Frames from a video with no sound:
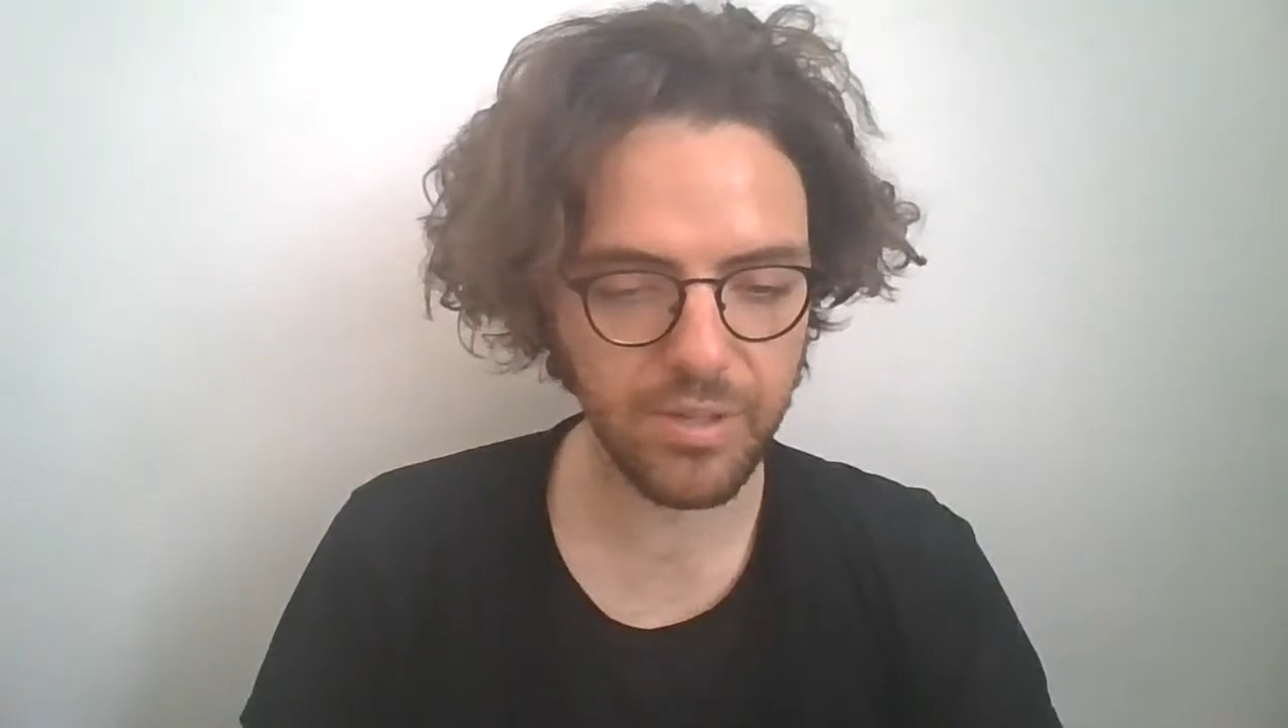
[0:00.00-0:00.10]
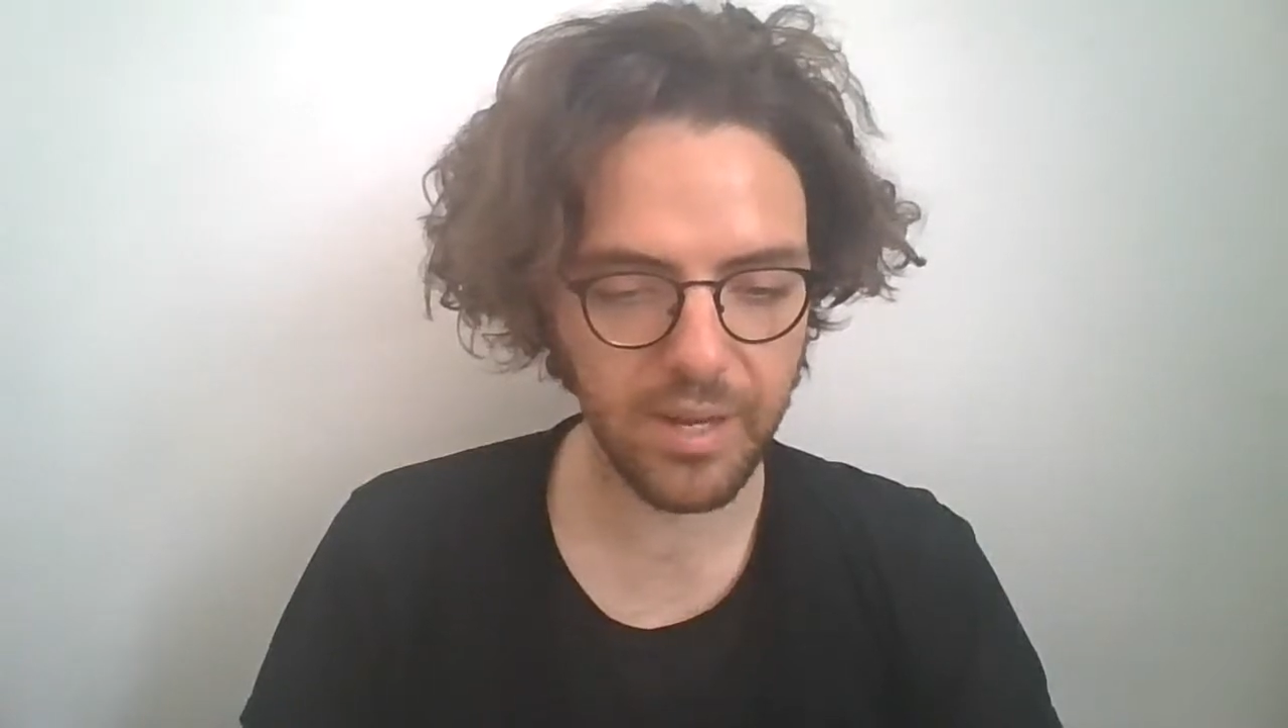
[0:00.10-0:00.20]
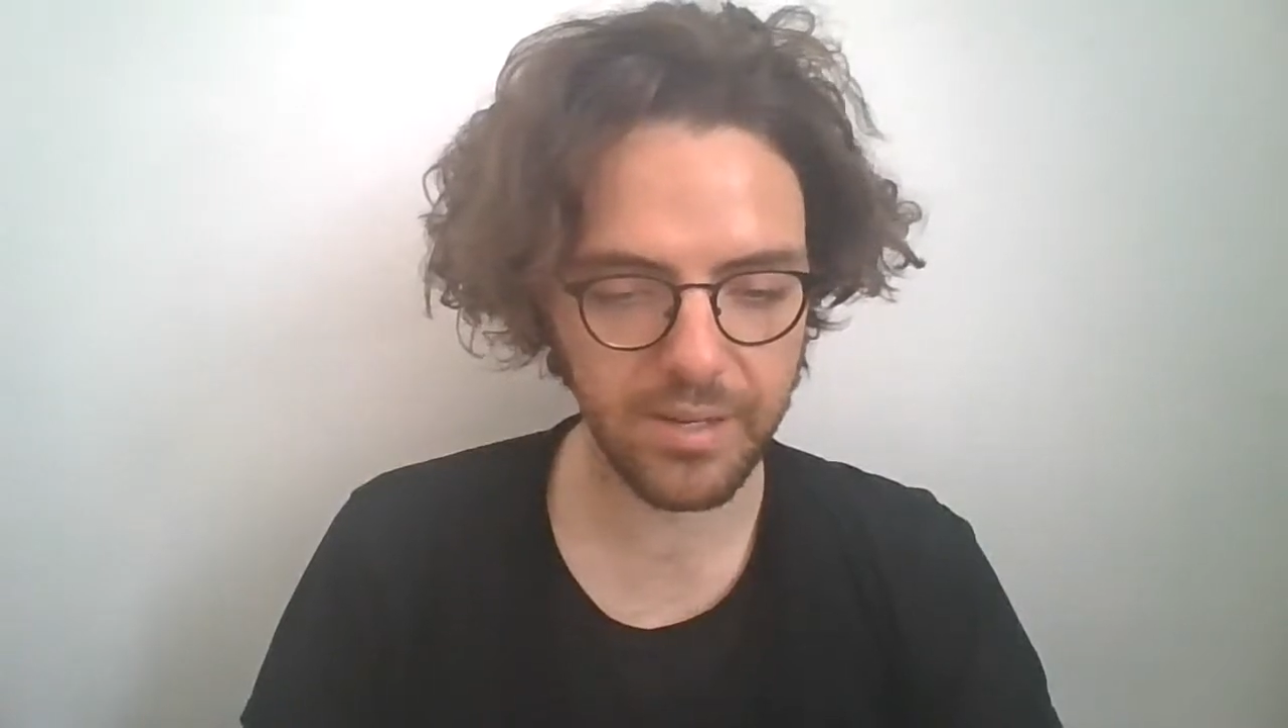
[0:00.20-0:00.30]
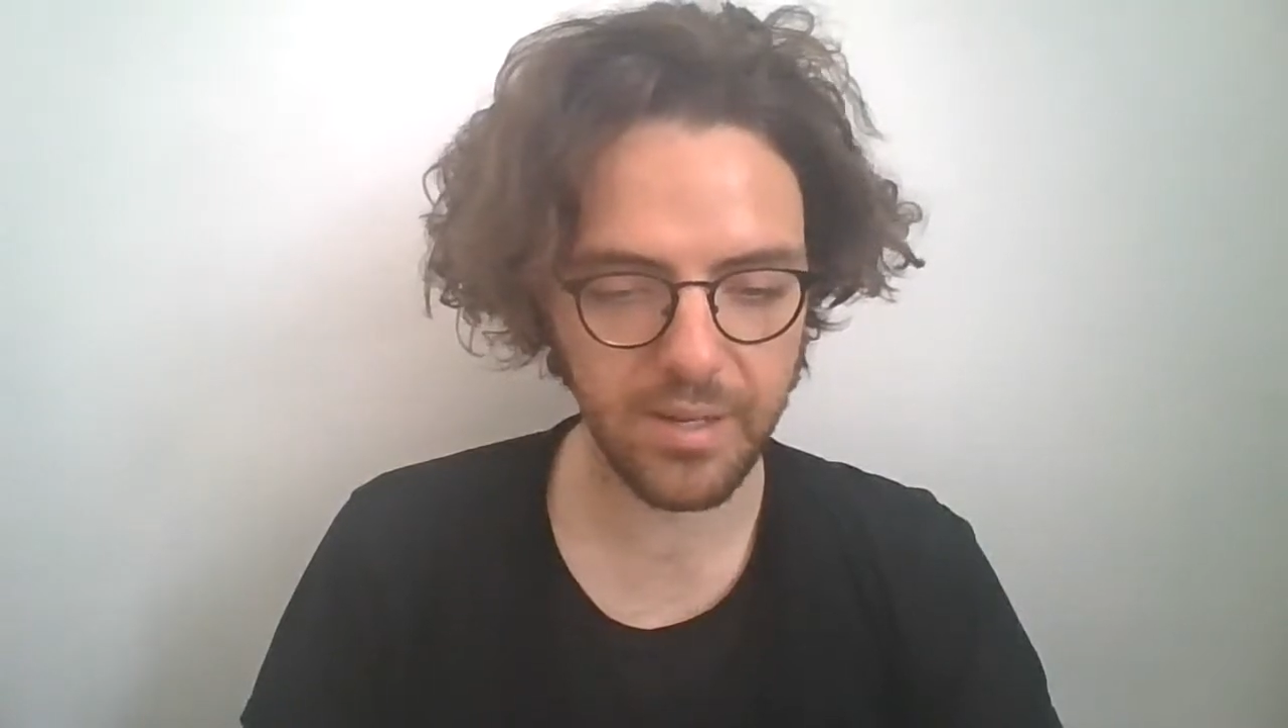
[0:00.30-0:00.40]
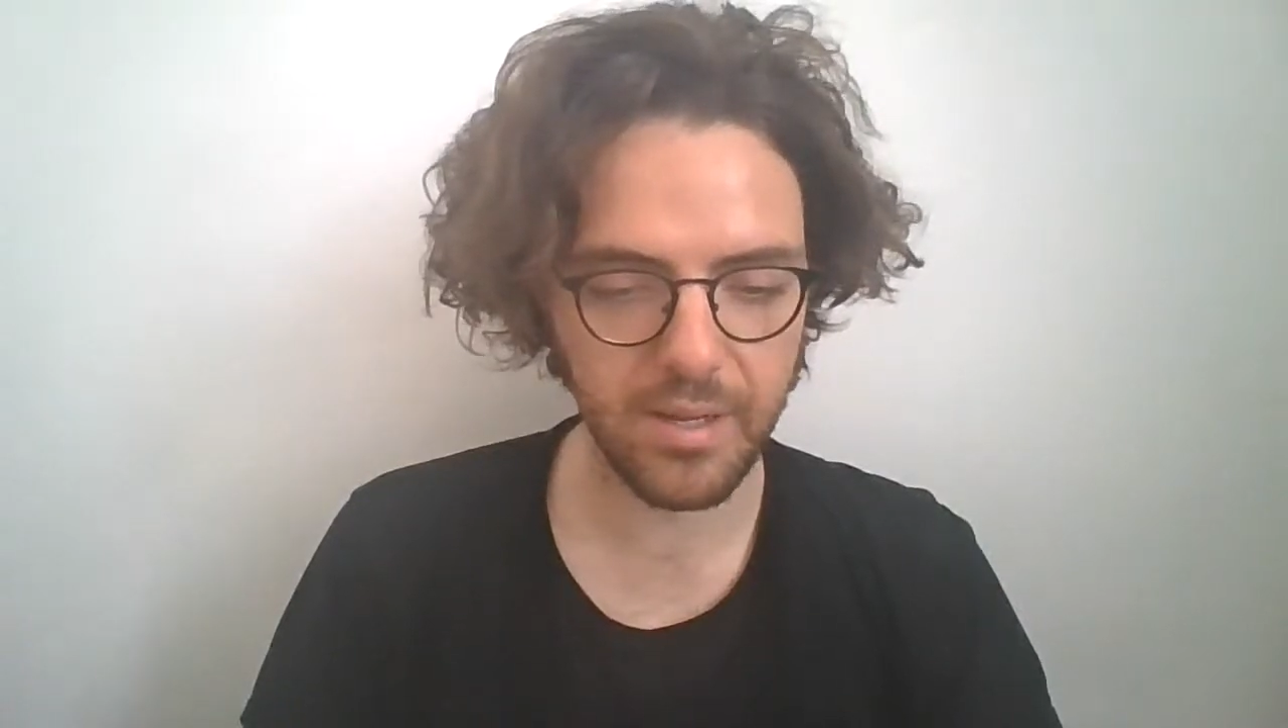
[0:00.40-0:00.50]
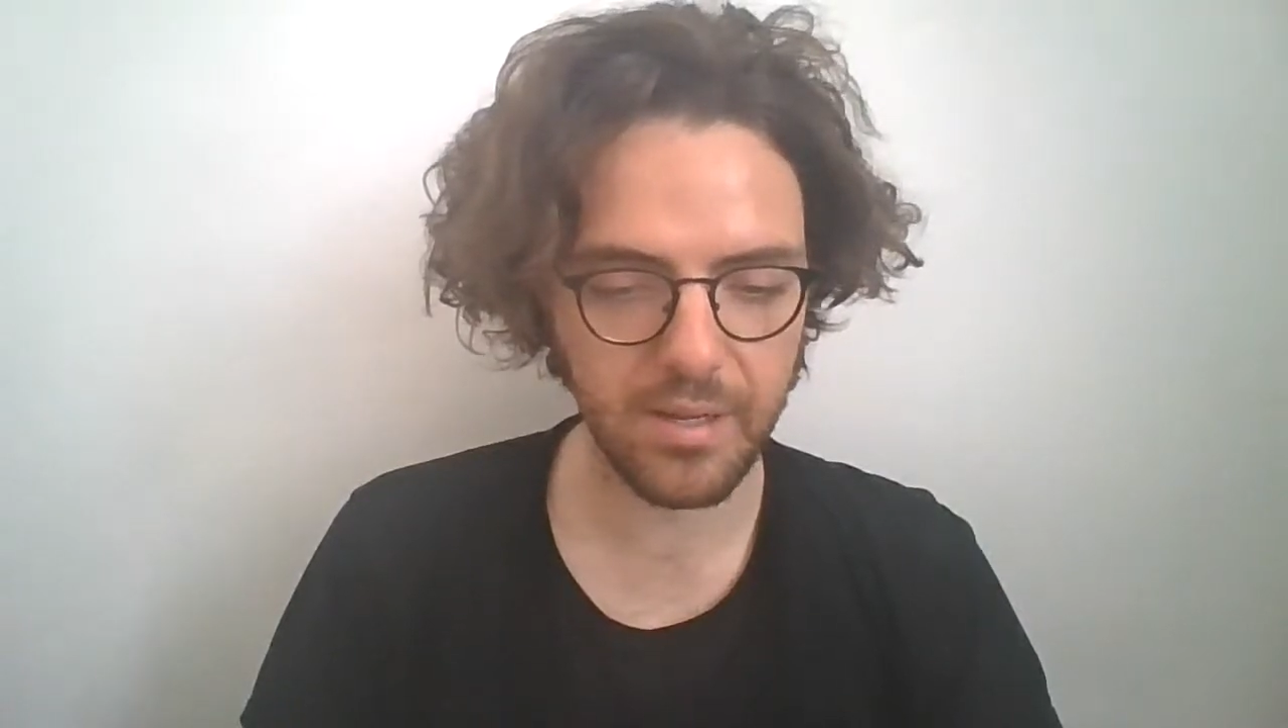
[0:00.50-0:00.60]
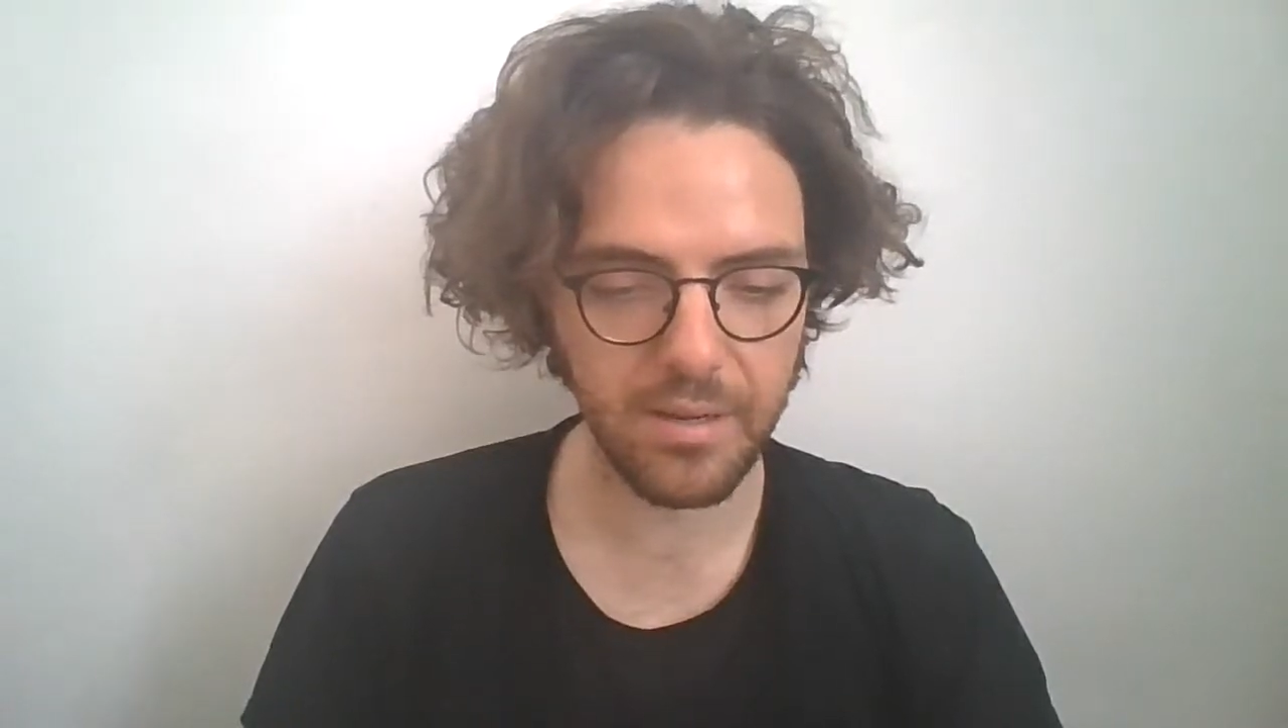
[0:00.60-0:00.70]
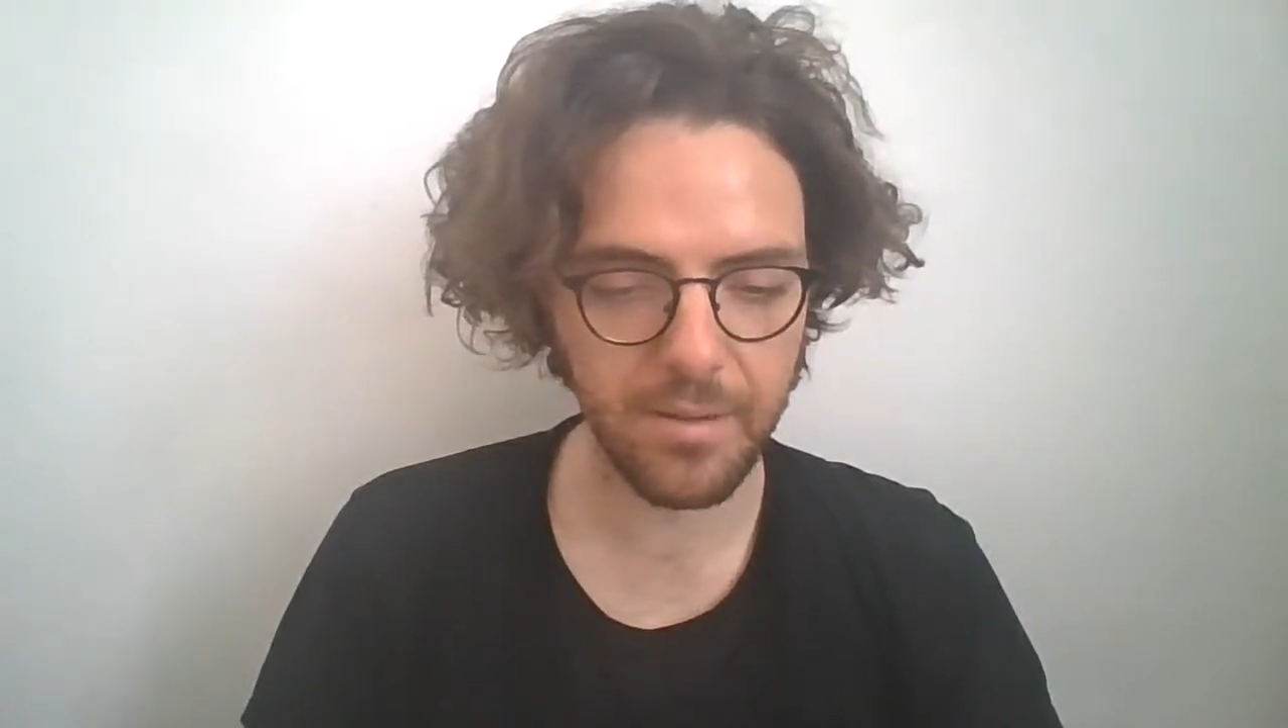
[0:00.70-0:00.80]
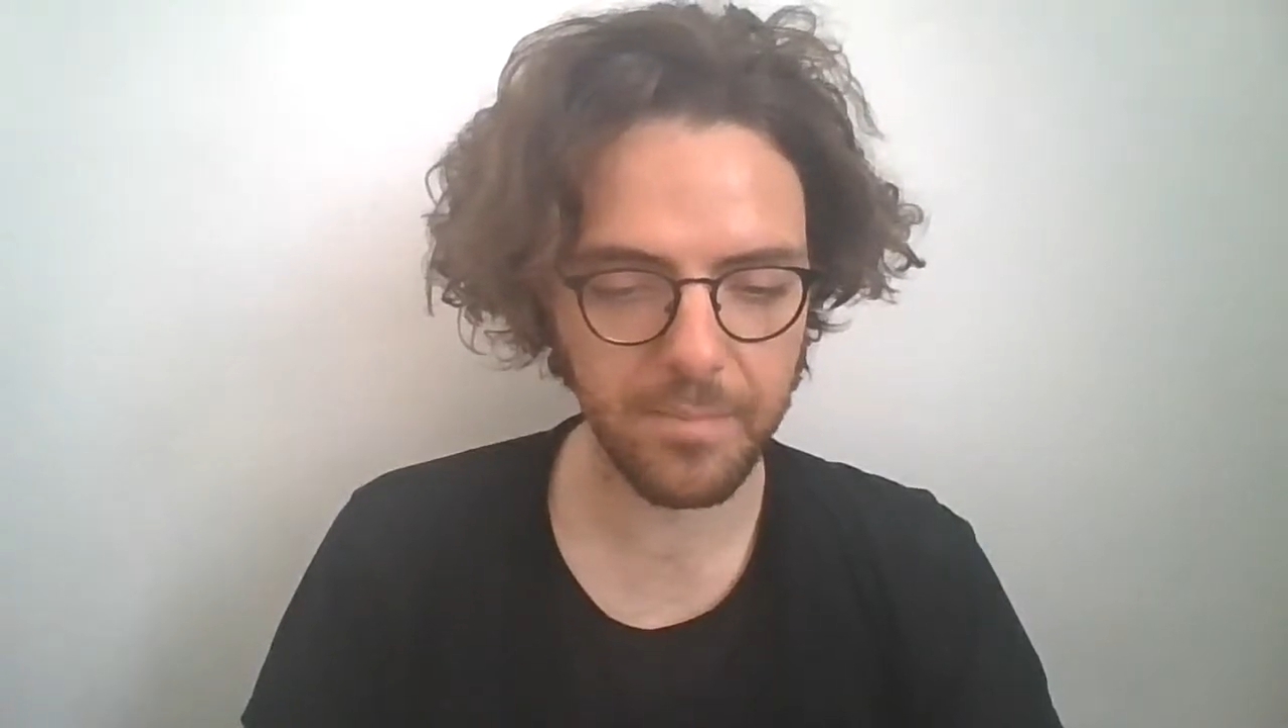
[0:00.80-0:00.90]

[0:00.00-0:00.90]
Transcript: not need.